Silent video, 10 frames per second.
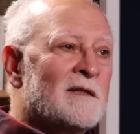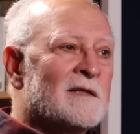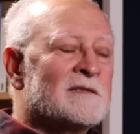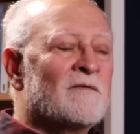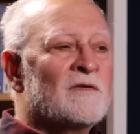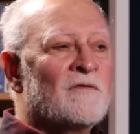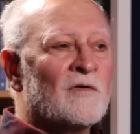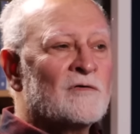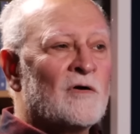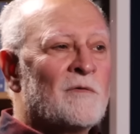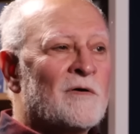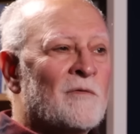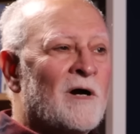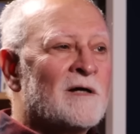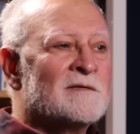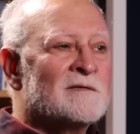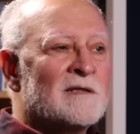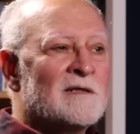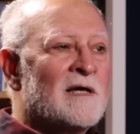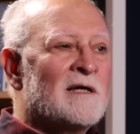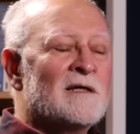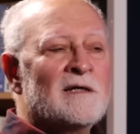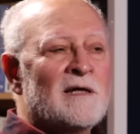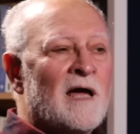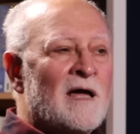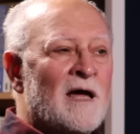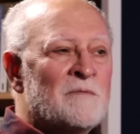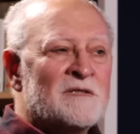the 7th of October was a